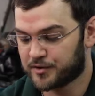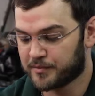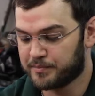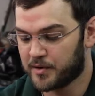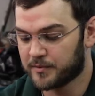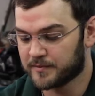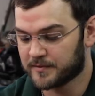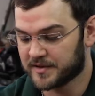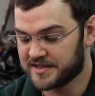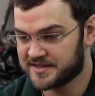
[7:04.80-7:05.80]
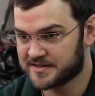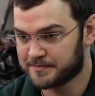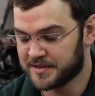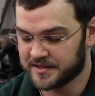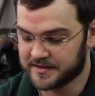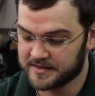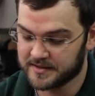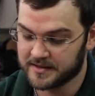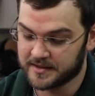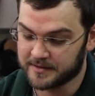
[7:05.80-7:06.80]
your bolt release pin.
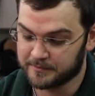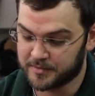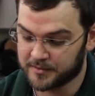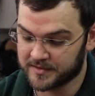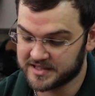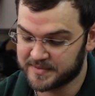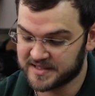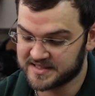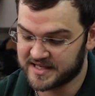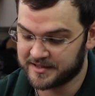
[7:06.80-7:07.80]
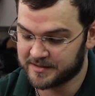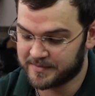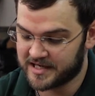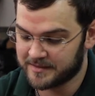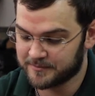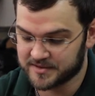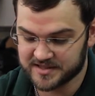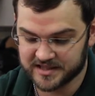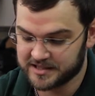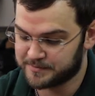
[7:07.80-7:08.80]
Bolt release pin is down here on the bottom.
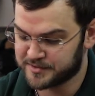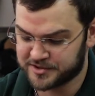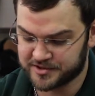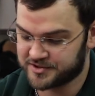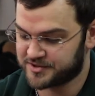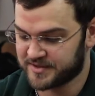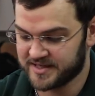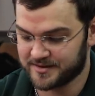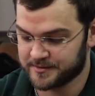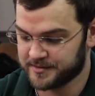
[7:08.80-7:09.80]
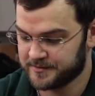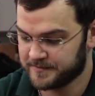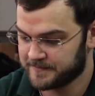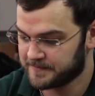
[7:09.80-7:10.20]
Once again, you push it straight through,